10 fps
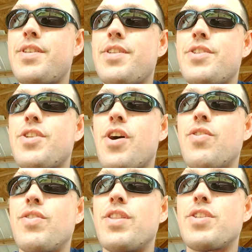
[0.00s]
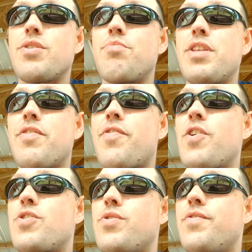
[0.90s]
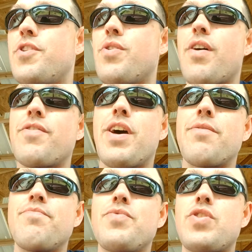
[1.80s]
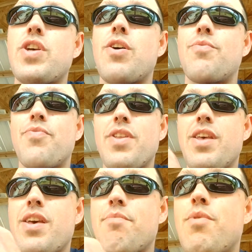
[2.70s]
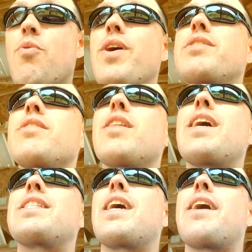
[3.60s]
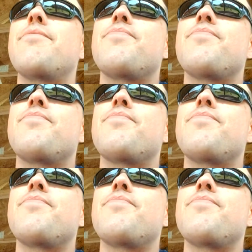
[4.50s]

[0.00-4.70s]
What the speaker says: So this will be the first review I've done. So I'm going to wait to light that.